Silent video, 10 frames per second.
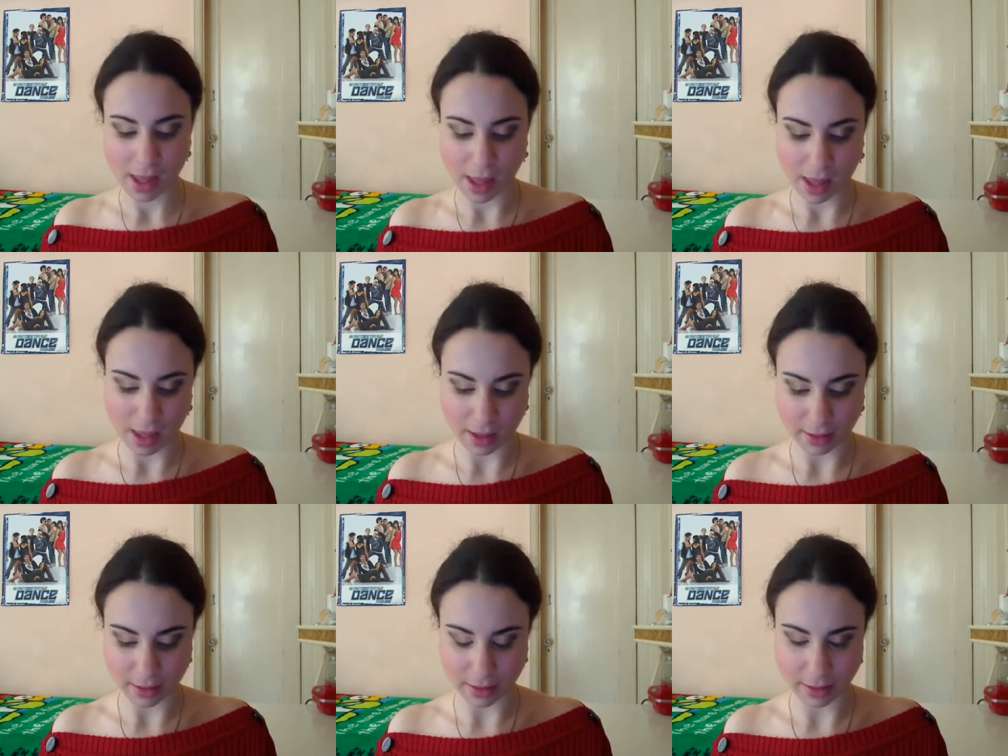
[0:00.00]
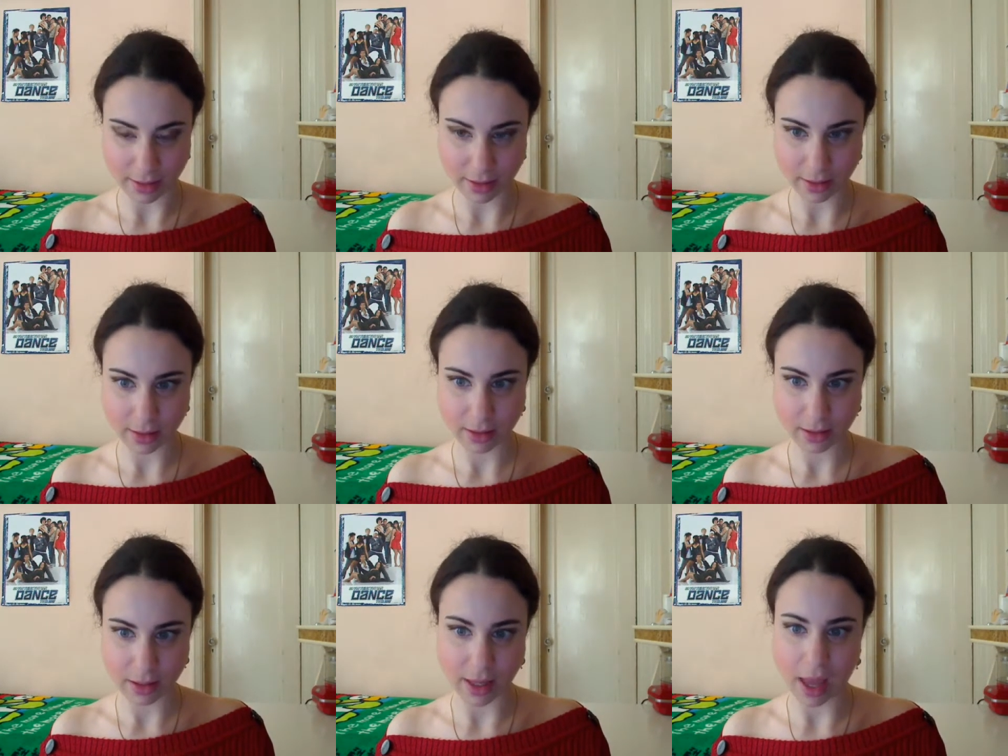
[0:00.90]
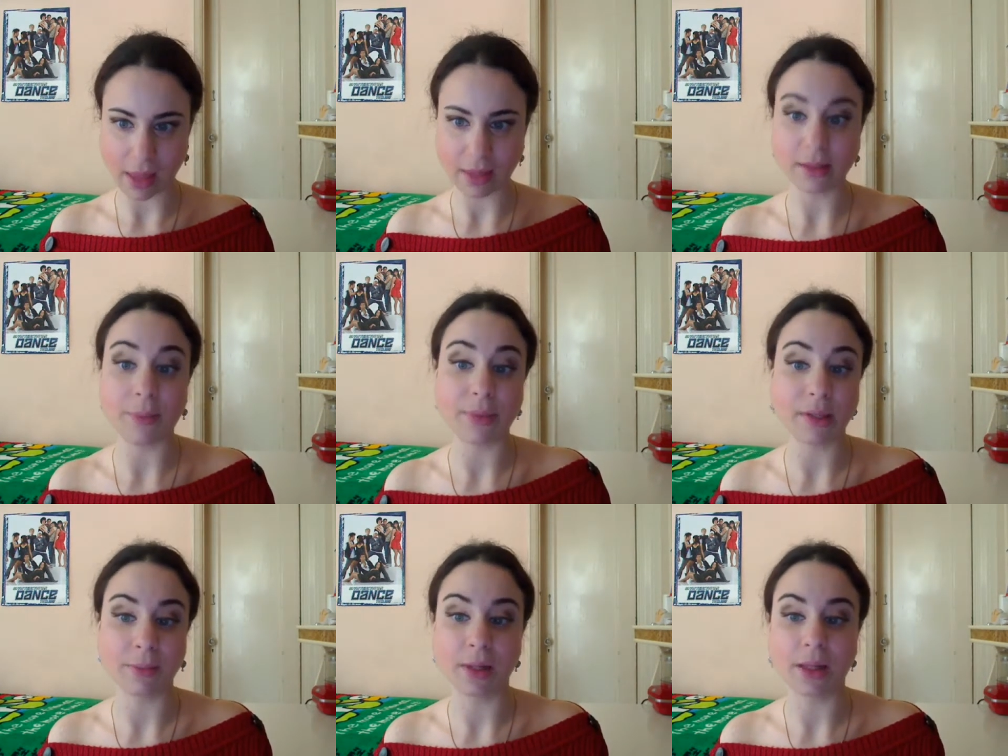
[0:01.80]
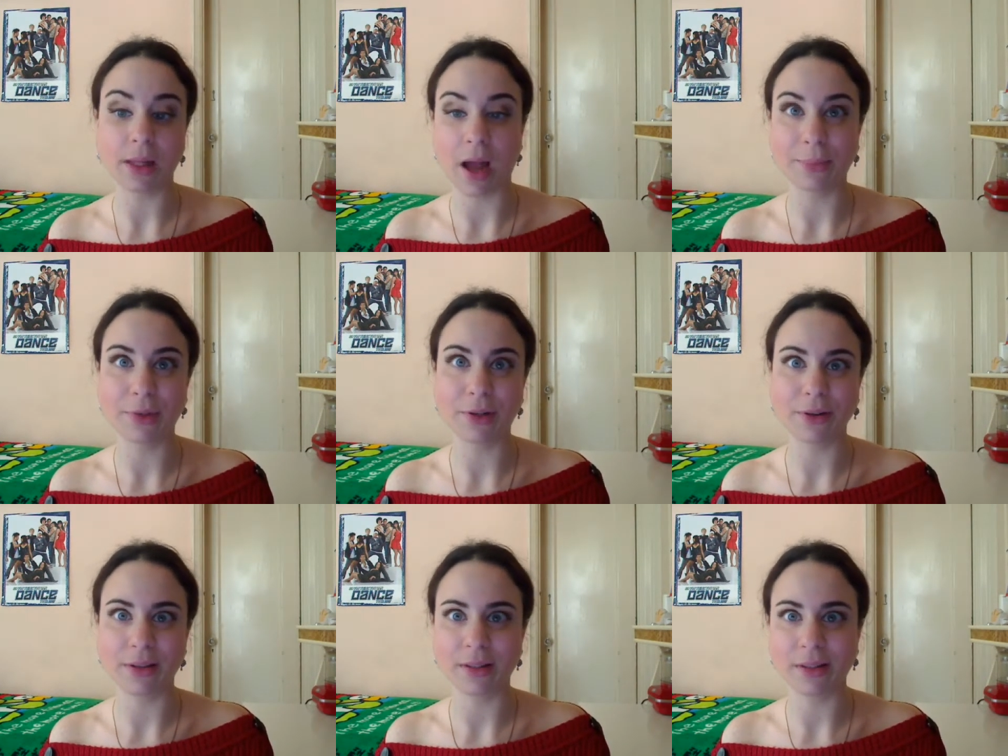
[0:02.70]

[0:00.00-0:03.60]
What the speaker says: And Again, this step is completely optional. This is